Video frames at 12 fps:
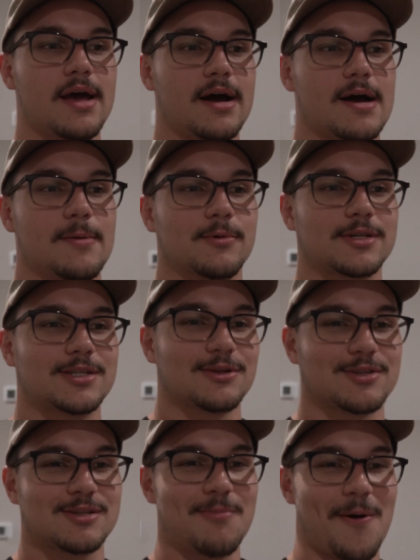We're still
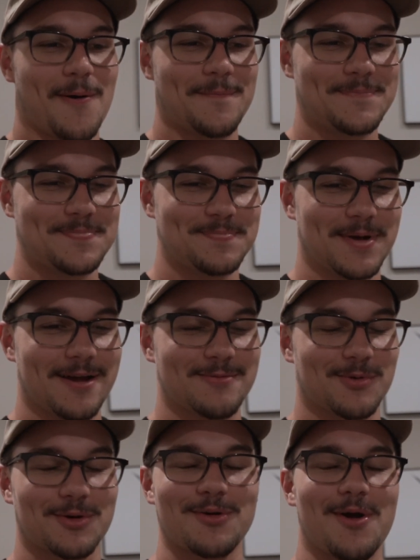small, but
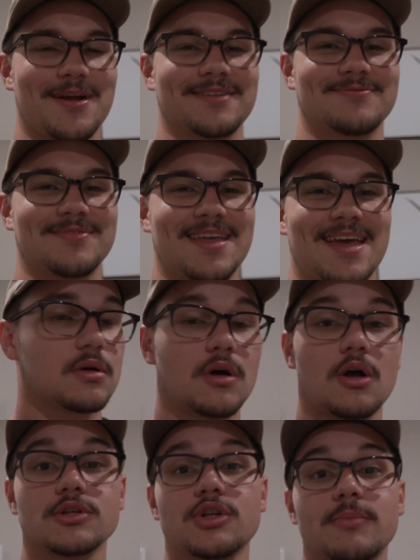we're growing.
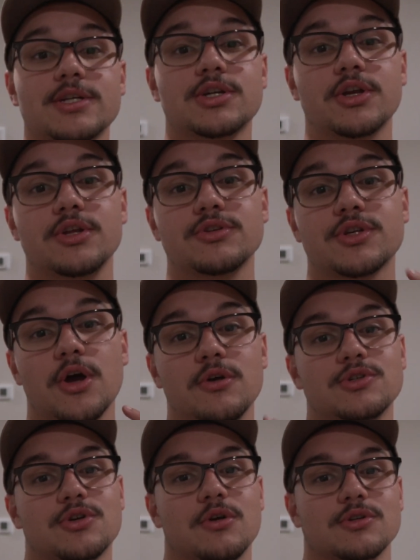Also, make sure to use
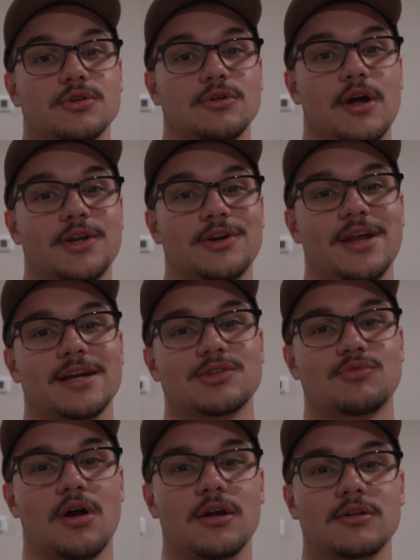code TROSEL on your next
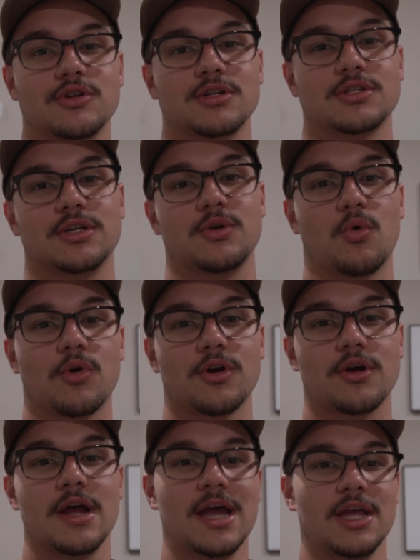raw nutrition
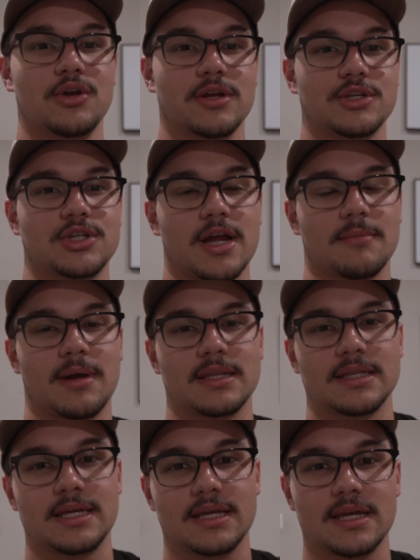order. You can check my
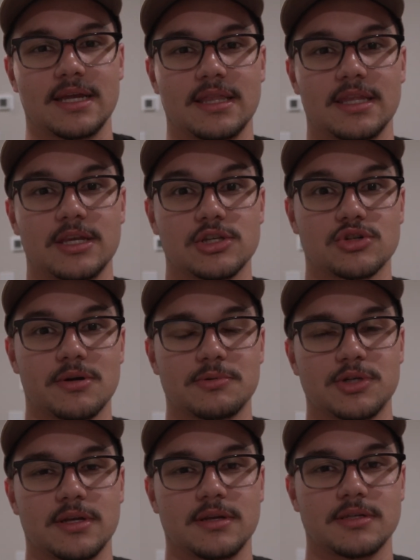link in the
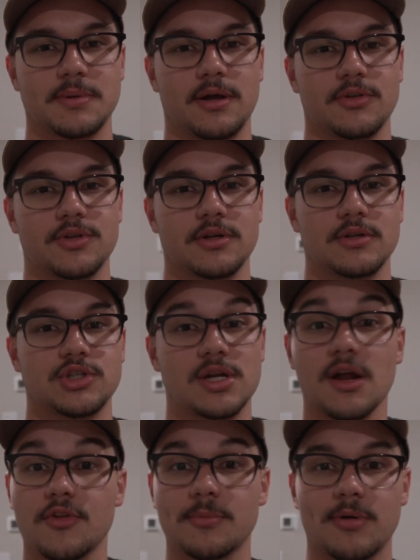description to be able to check
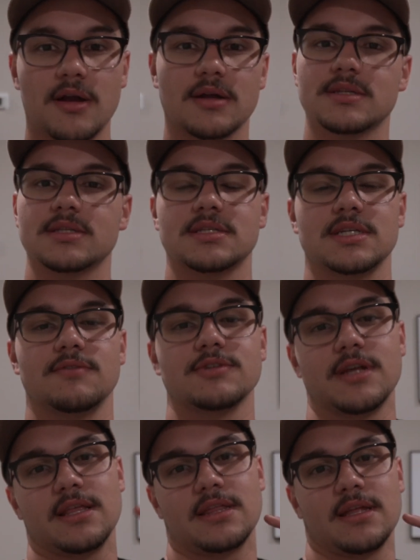out their products and see if there's
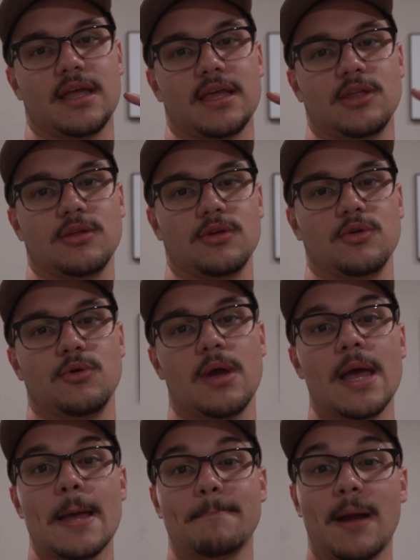anything that you
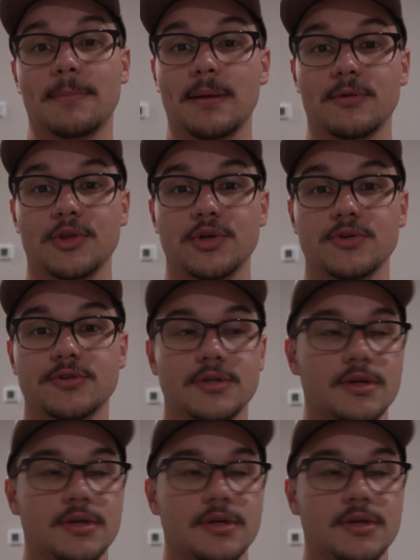might be able to use.